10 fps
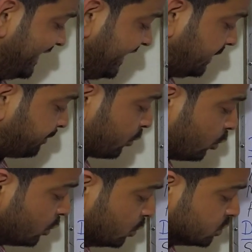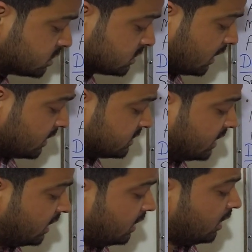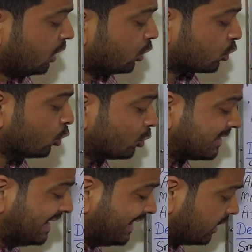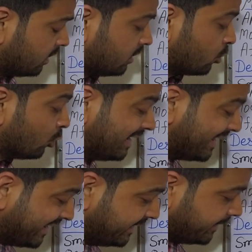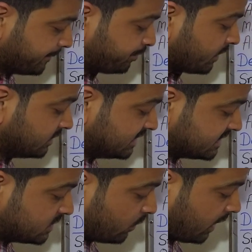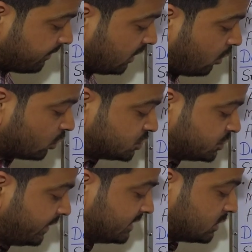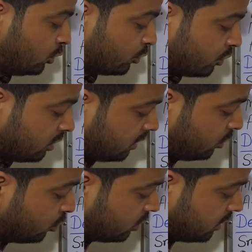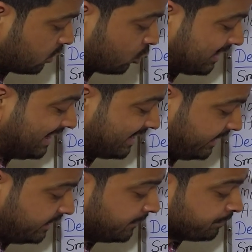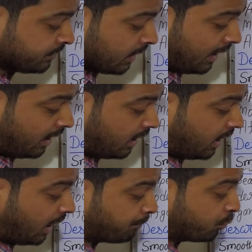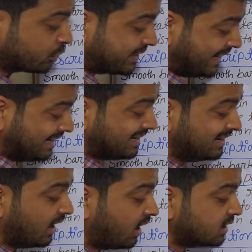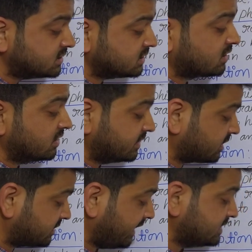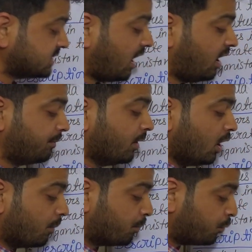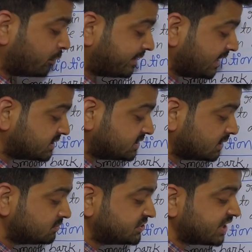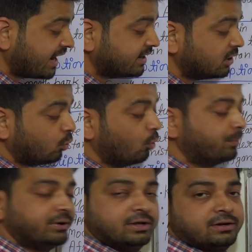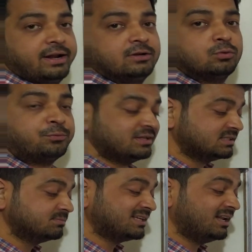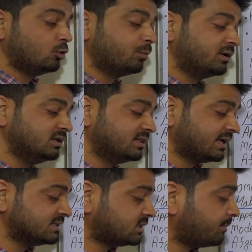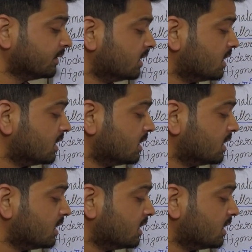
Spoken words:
it produce the rotlarine. This is the one of the constituent, rotlarine, a potent large conductance of potassium channel opener, right? So potassium channel opener in the case of